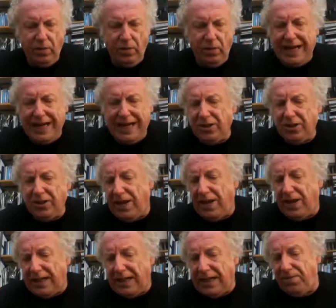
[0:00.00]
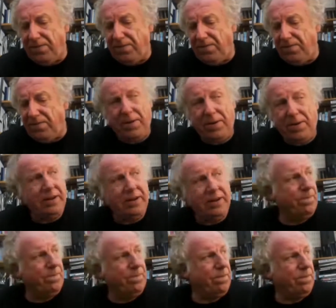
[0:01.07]
yeah, public. Well, as, of, as of about
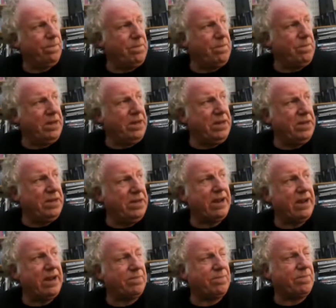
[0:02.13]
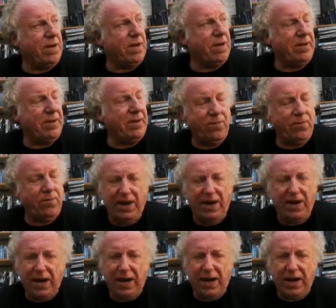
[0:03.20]
midday or maybe four or five
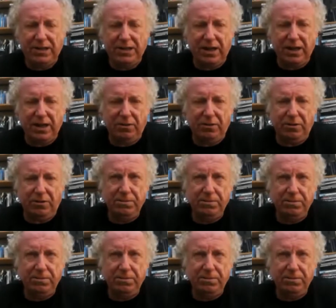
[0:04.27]
hours ago,